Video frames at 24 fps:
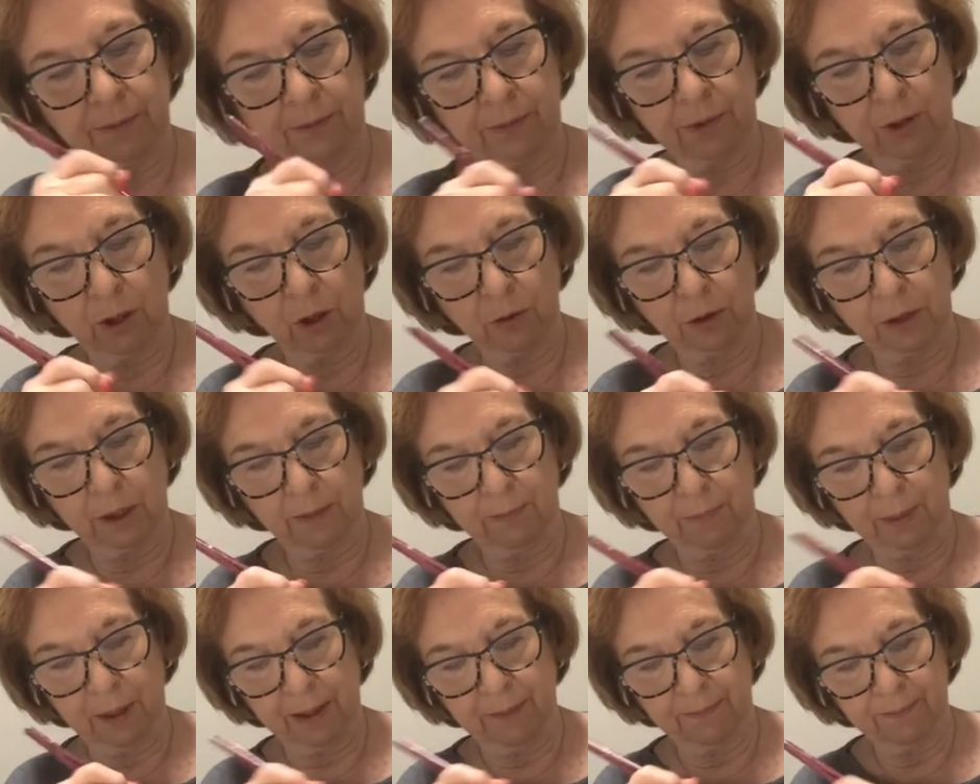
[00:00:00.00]
No
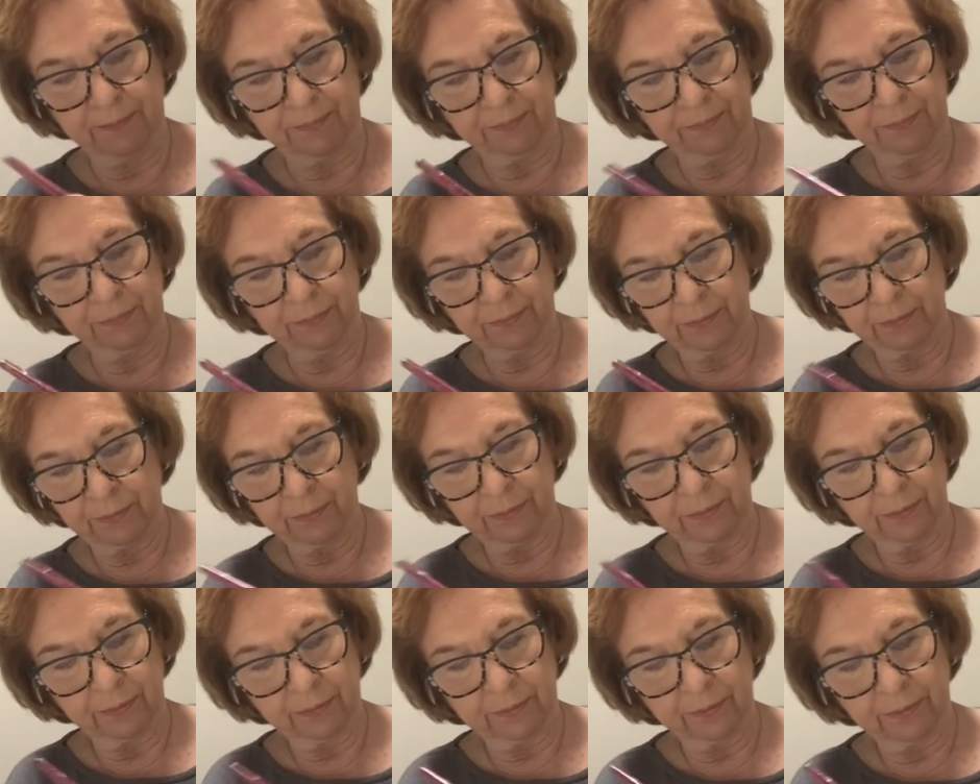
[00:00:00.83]
dipping.
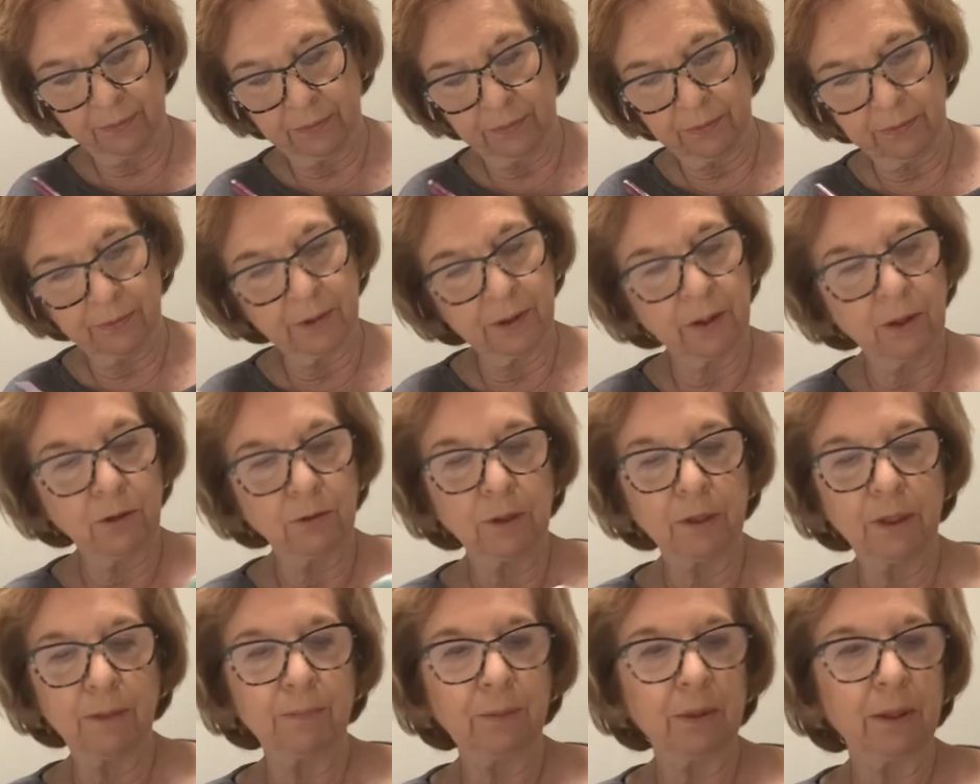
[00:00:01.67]
No
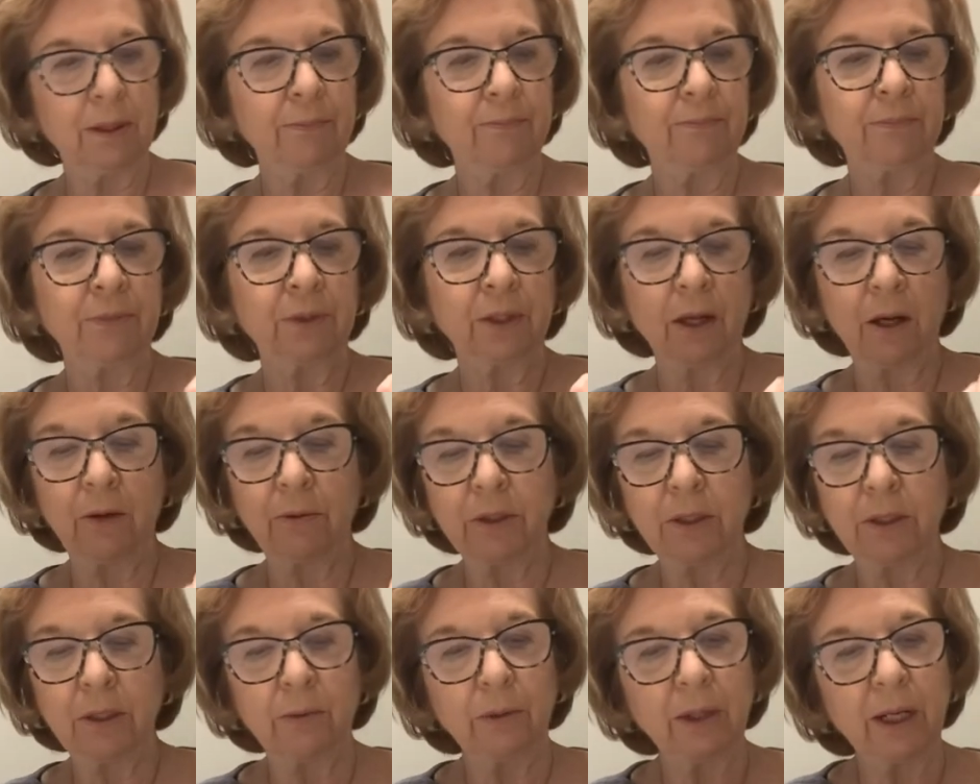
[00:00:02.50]
dipping. Oh,
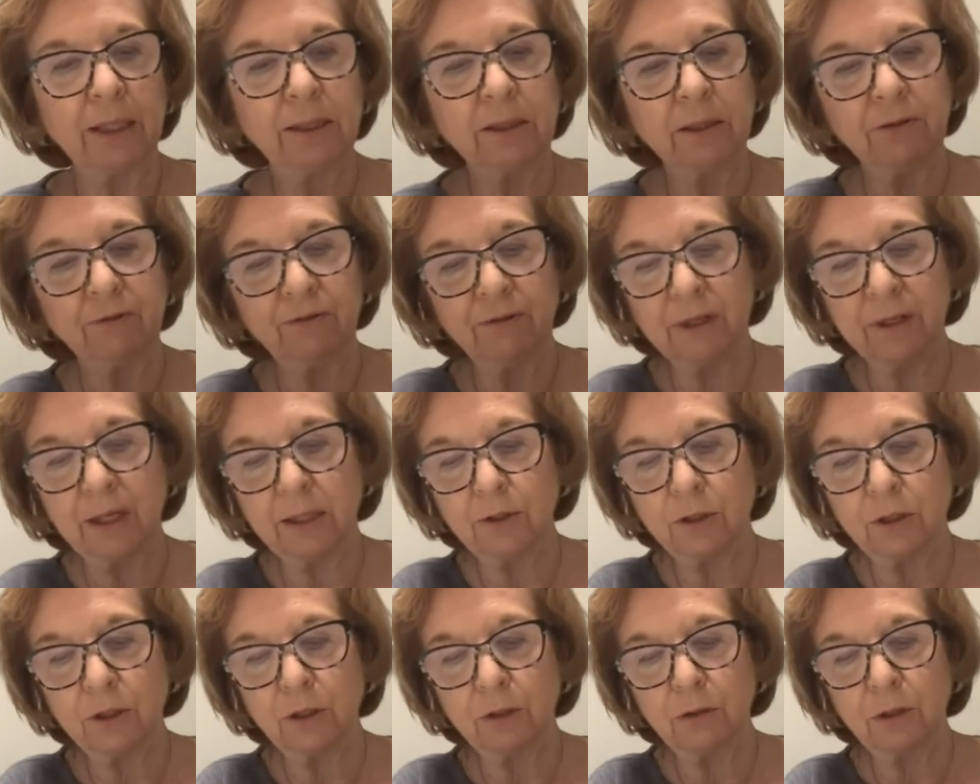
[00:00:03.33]
you know what? I did forget
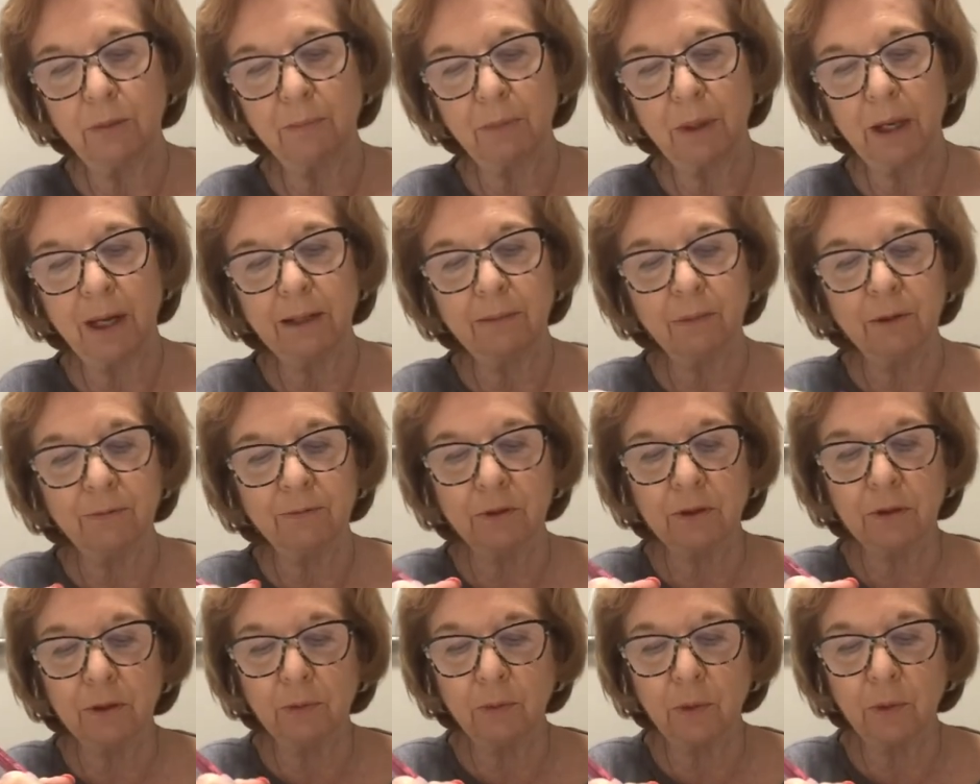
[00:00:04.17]
to do the bottom of
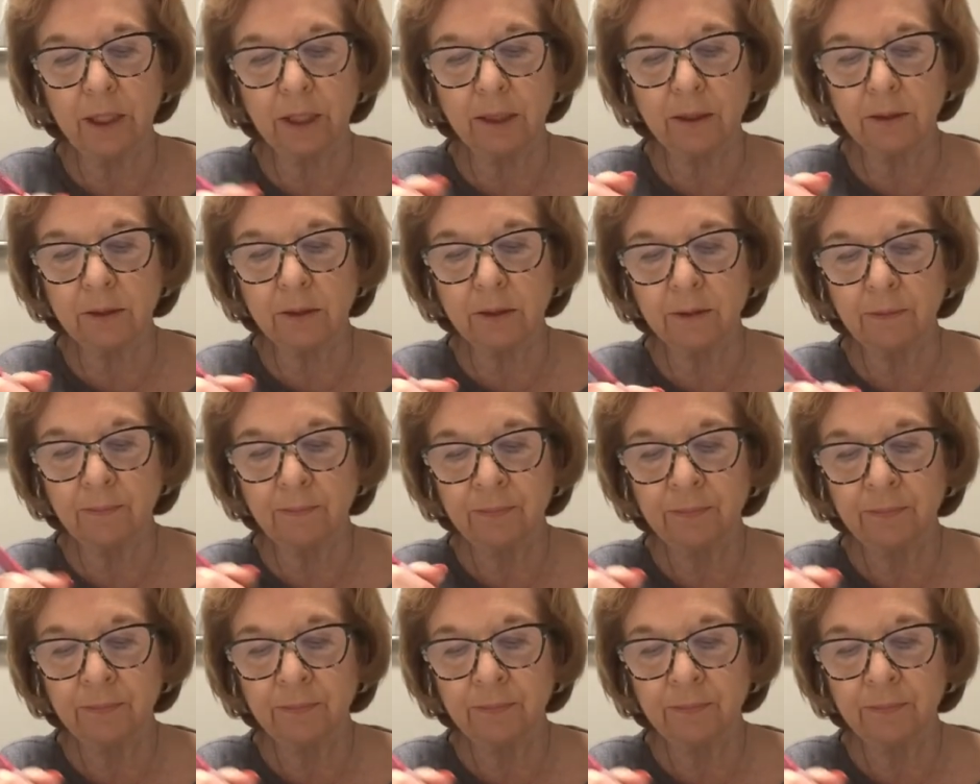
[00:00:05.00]
the wings.